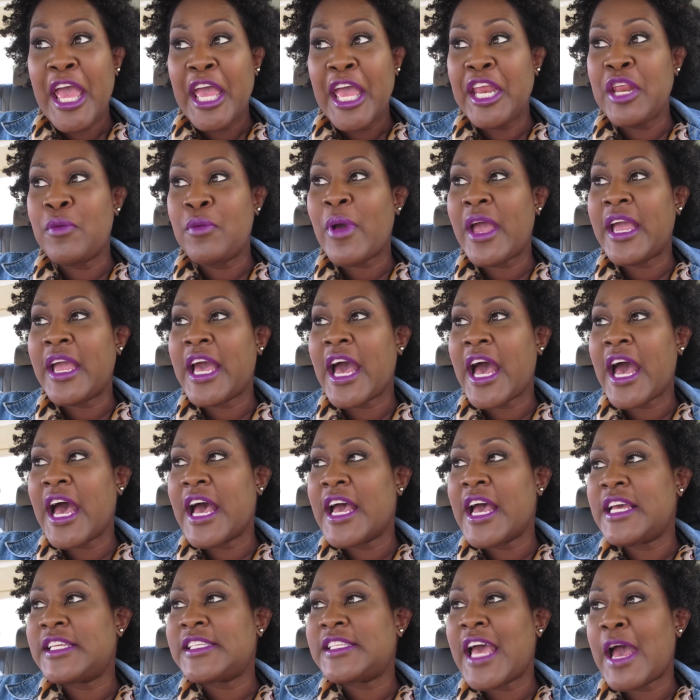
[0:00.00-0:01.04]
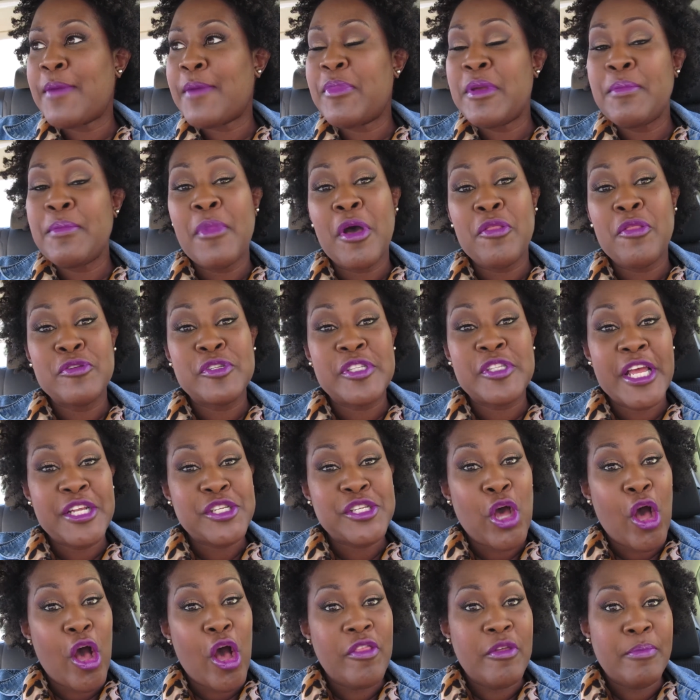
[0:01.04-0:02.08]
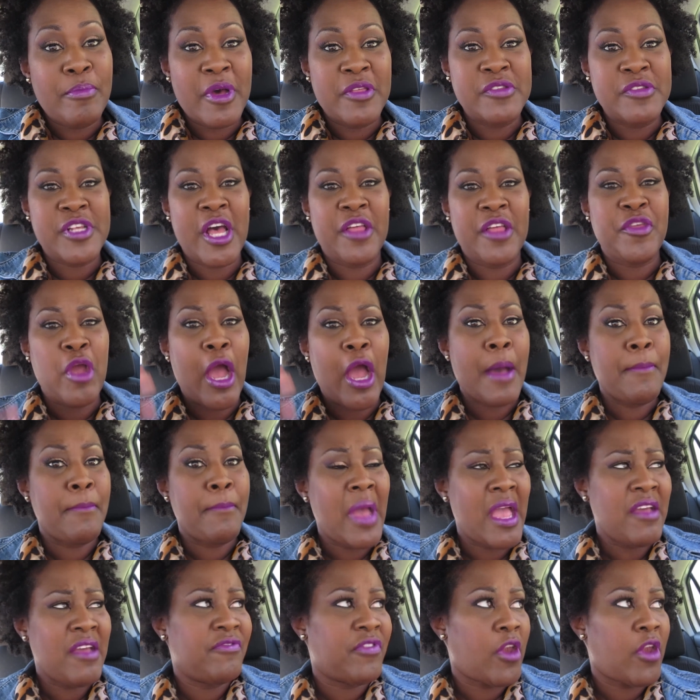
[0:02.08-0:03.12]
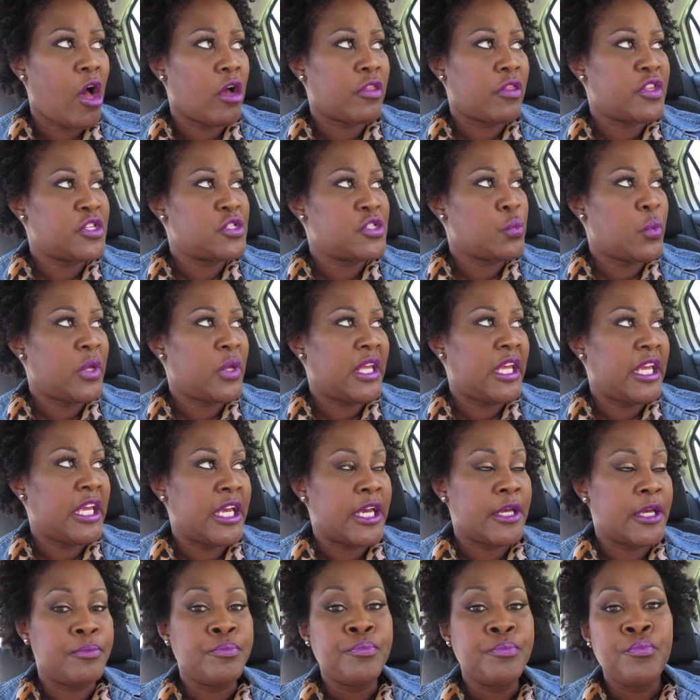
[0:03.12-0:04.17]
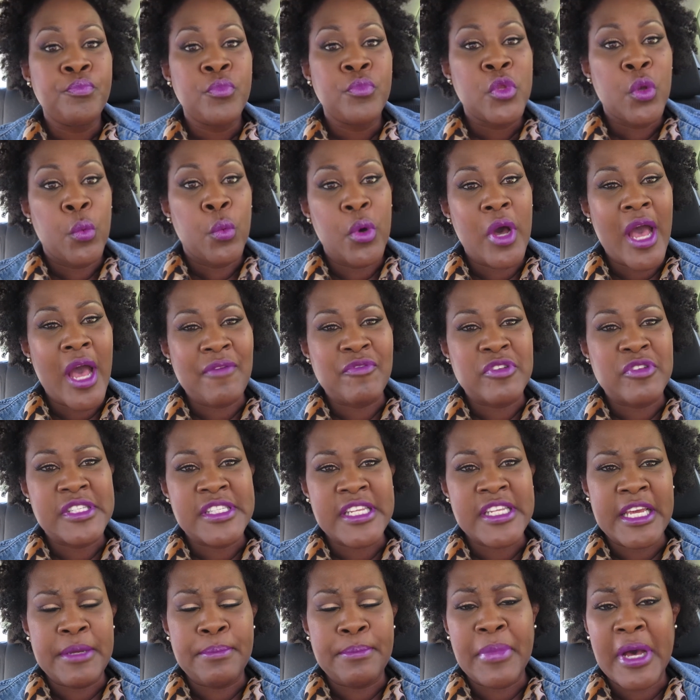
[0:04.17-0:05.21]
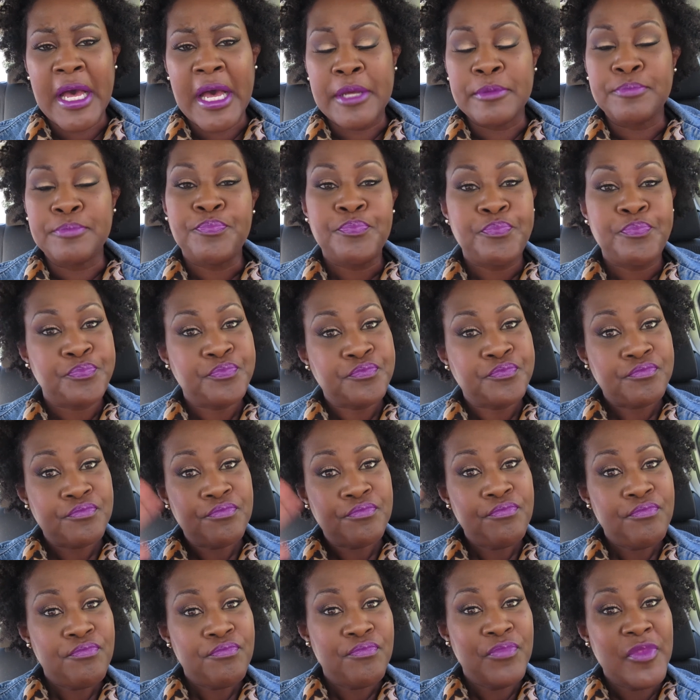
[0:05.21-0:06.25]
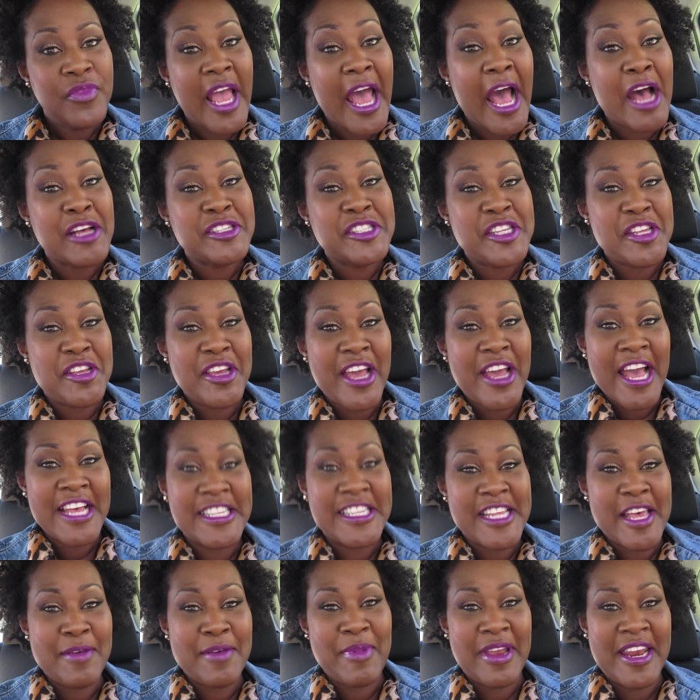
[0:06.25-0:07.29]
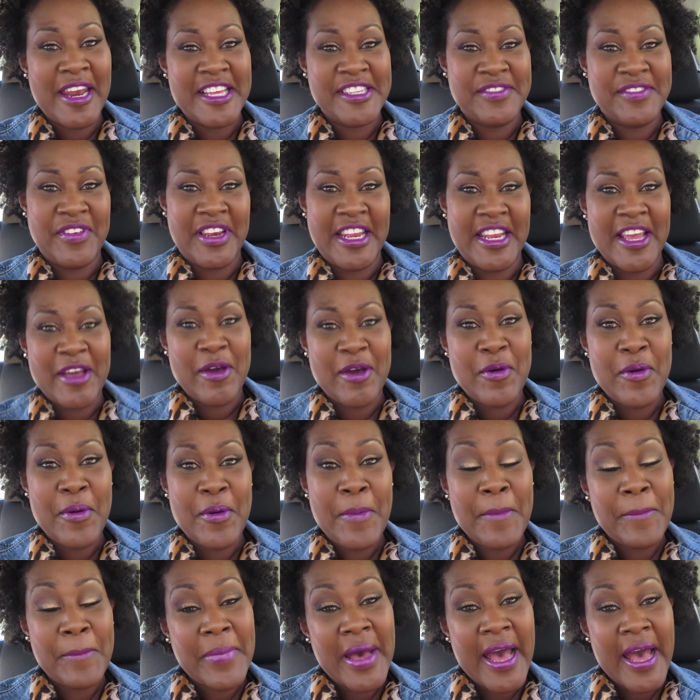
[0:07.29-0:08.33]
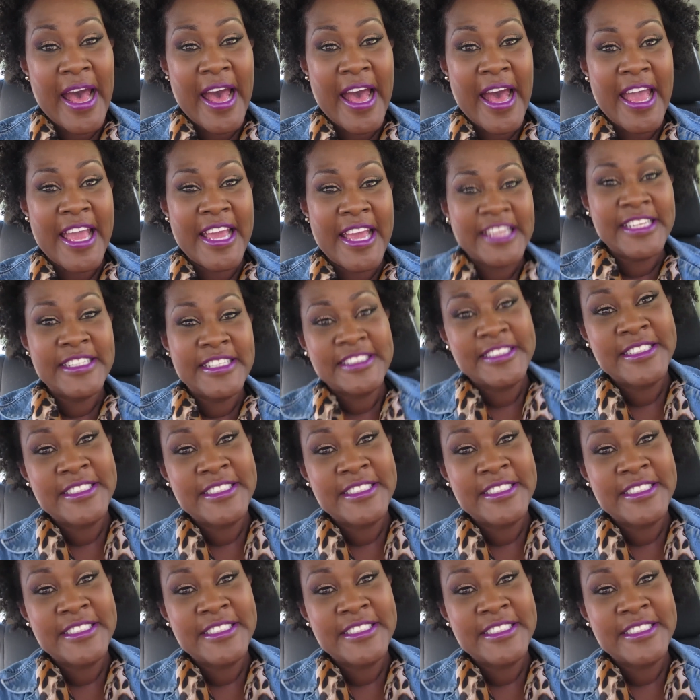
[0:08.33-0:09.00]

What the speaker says: Anyway guys, happy Mother's Day to all the mothers out there. I may vlog this weekend, we'll have to see, but I'll see you guys in my next video. Bye.